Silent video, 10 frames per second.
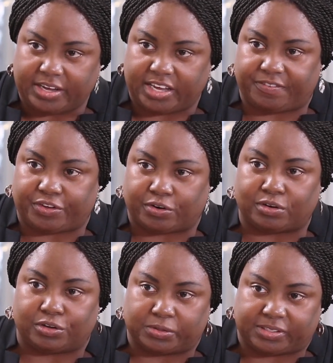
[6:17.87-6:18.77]
If you're
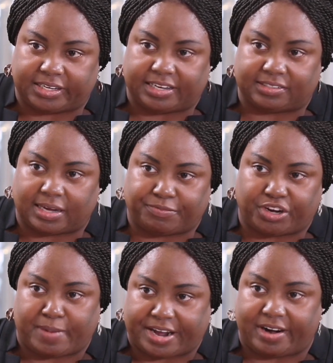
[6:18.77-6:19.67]
losing
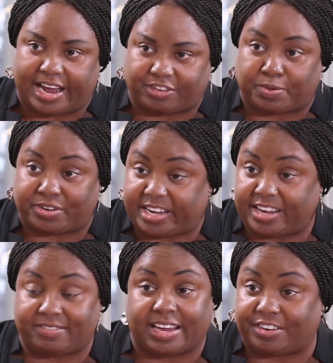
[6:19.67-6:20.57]
subject matter
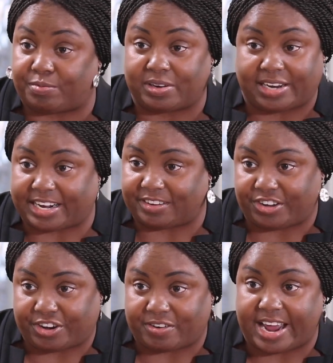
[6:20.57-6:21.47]
expertise that is related
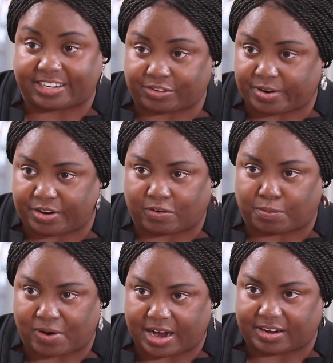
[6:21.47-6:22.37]
to your next critical
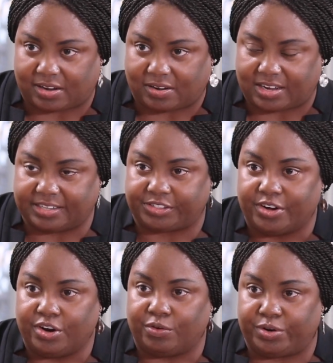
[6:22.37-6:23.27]
product launch,
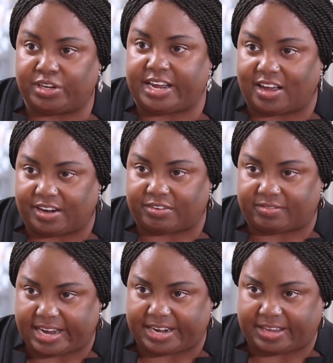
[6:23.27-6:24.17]
really
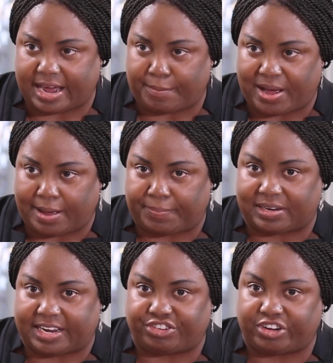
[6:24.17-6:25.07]
understanding that
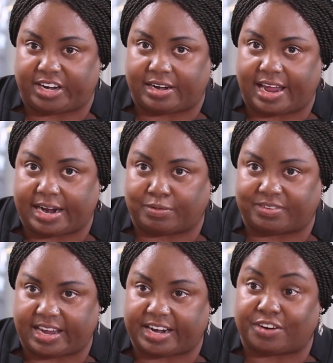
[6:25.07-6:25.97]
population. And, and I would
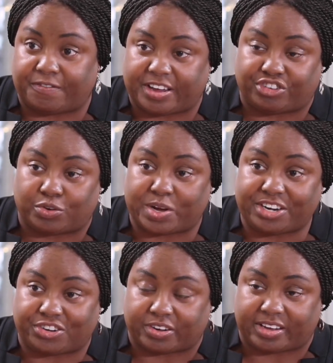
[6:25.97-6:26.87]
say an intervention we
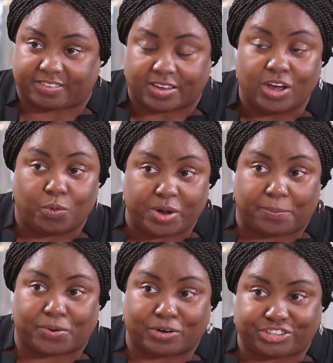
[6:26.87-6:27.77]
took is we
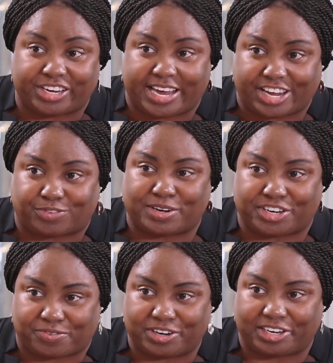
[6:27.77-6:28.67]
approach engagement
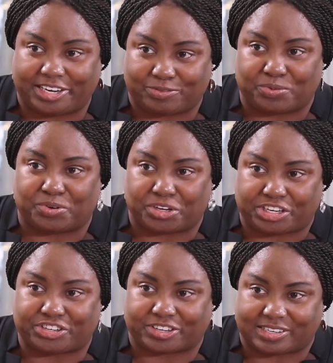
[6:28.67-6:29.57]
differently. We really
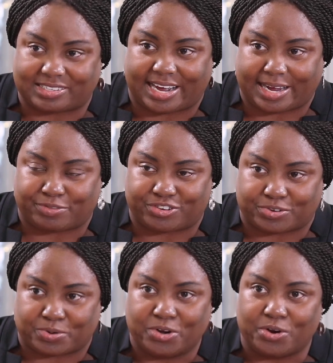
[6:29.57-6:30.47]
took the time
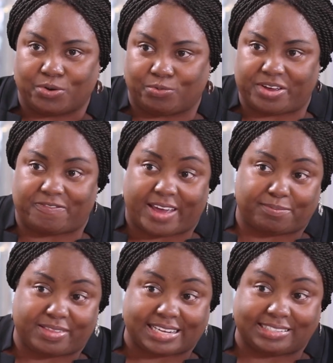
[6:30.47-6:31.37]
to
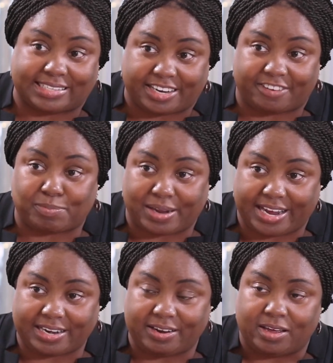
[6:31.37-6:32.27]
revamp the incentive
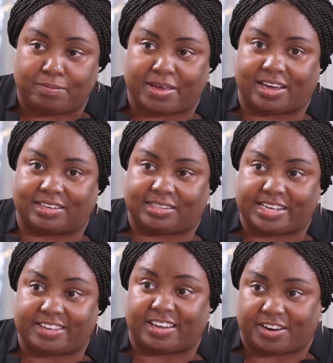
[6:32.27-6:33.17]
plan because
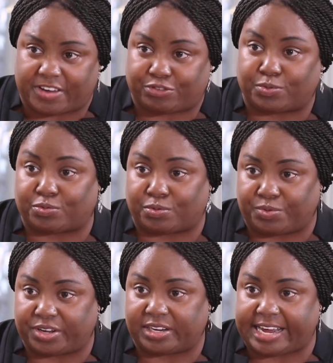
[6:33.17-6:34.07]
these individuals were
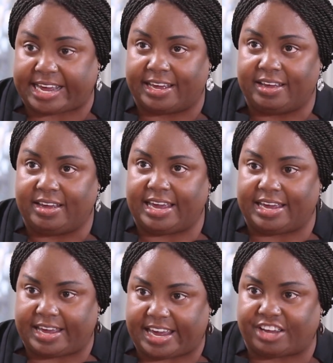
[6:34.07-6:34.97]
really
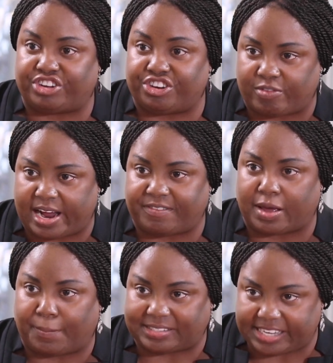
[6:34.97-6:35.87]
engaged in driving
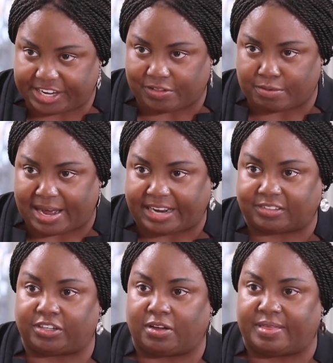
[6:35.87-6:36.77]
a particular
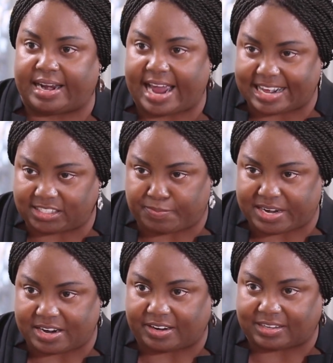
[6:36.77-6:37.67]
milestone that had to be
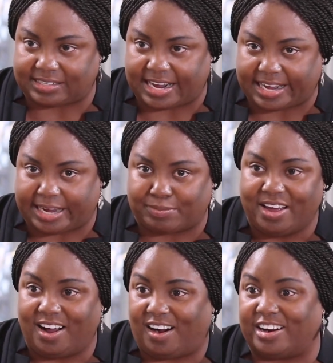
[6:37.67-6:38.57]
done on time.
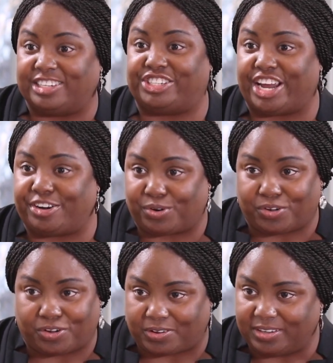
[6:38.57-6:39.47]
Our
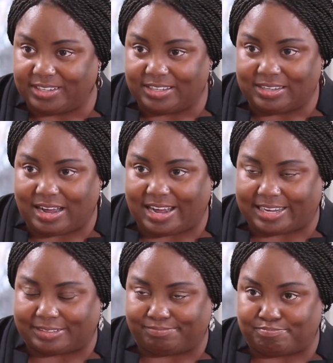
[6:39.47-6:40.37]
general
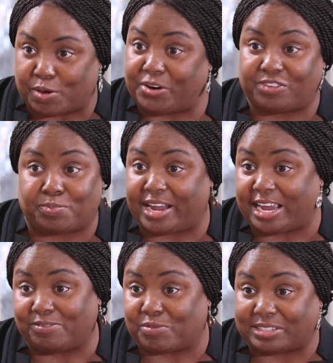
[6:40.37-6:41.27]
um, bonus
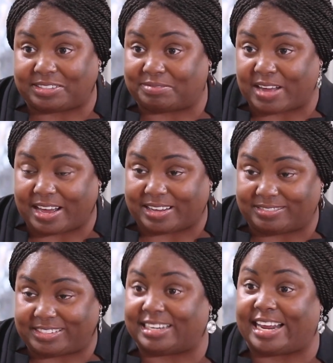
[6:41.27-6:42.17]
plan was uh,
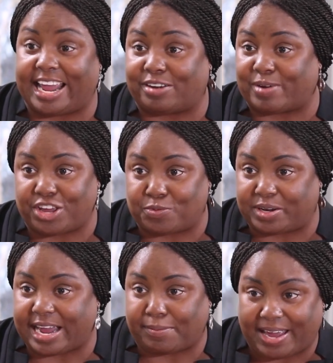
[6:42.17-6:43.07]
delayed, right? You
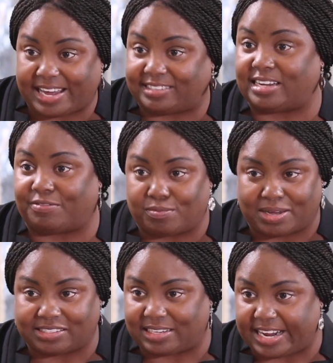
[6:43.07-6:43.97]
would get paid several
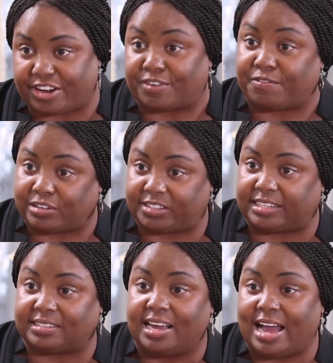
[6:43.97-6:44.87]
months later
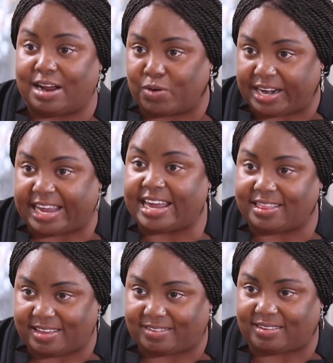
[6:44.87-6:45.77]
versus I want to
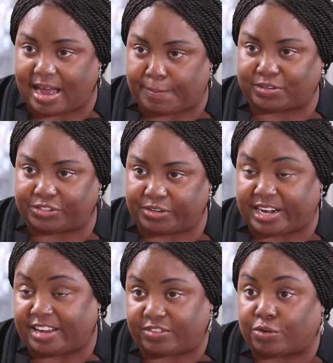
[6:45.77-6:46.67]
hit this
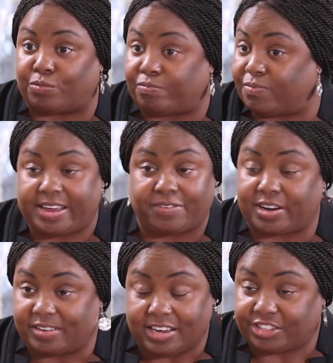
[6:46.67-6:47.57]
opportunity. So even
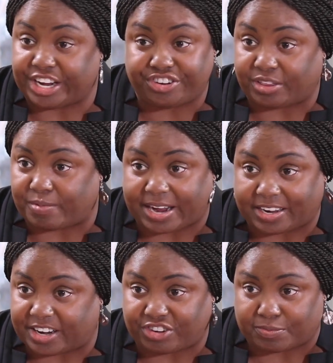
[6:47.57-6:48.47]
a, changing the
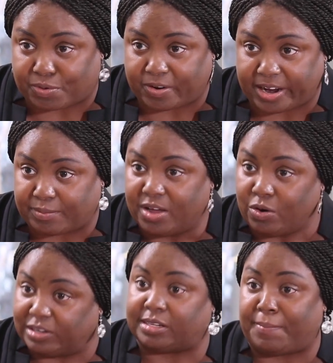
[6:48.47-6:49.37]
recognition program yeah.
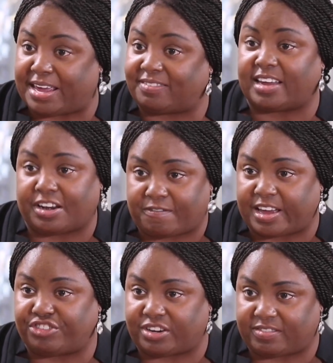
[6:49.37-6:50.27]
was a basic
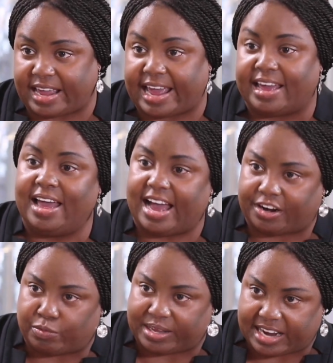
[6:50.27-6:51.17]
intervention to say how
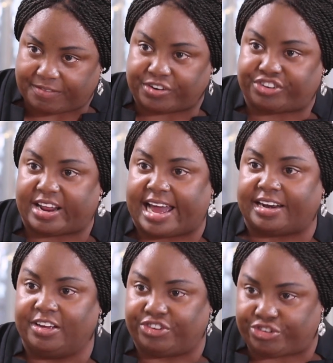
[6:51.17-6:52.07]
do we leverage that
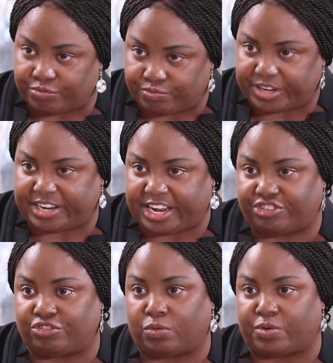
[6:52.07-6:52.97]
to really
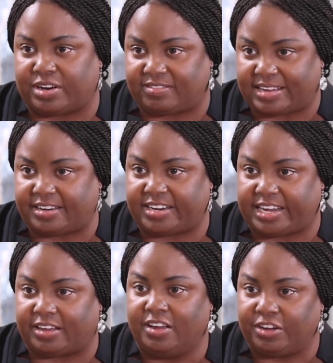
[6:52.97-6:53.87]
ensure we're
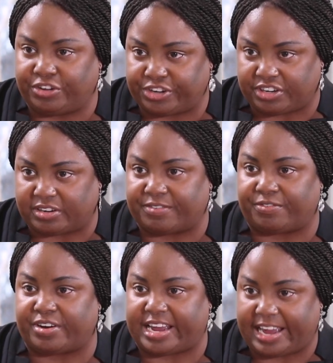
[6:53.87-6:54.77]
incenting good
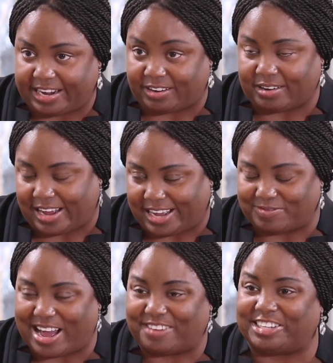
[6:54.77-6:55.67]
delivery and
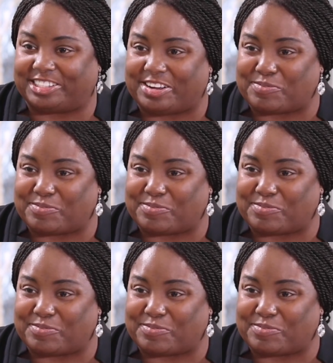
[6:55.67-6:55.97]
um, obviously